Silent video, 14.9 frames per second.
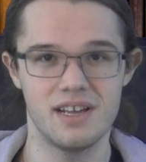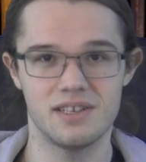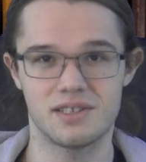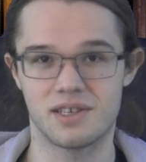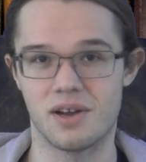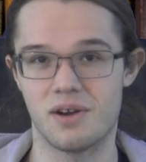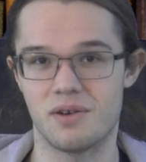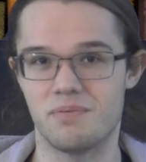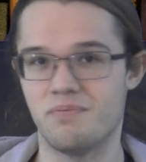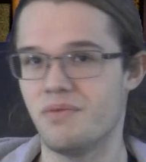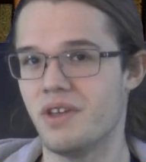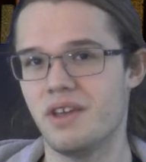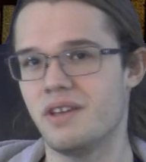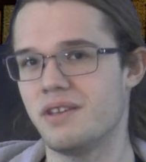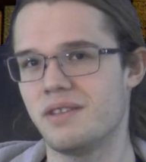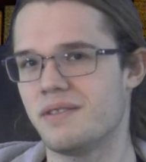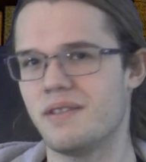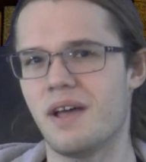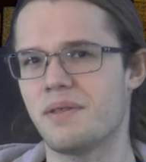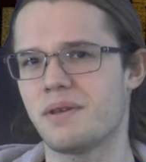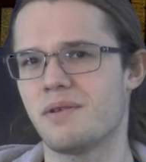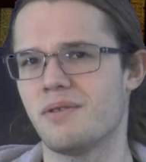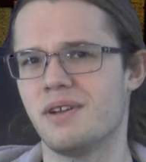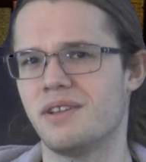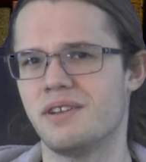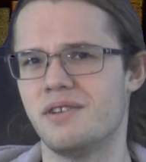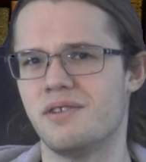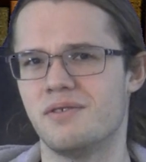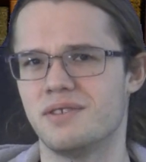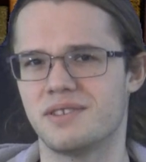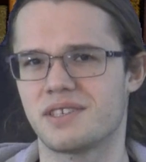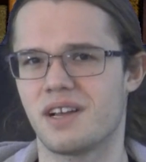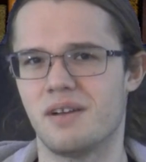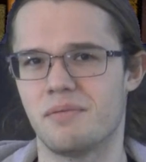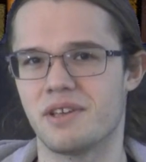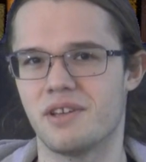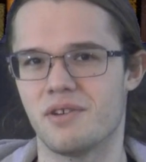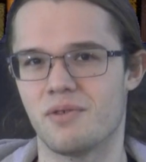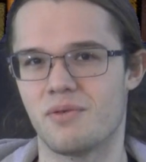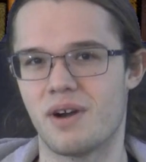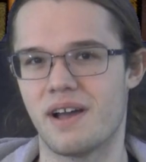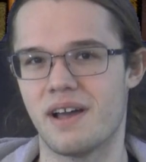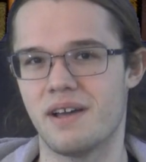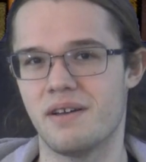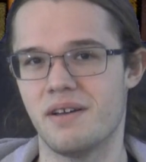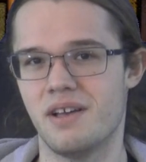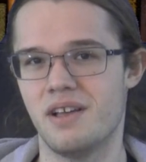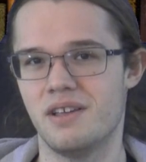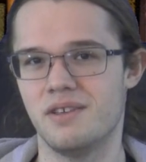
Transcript: so nothing really new is coming your way.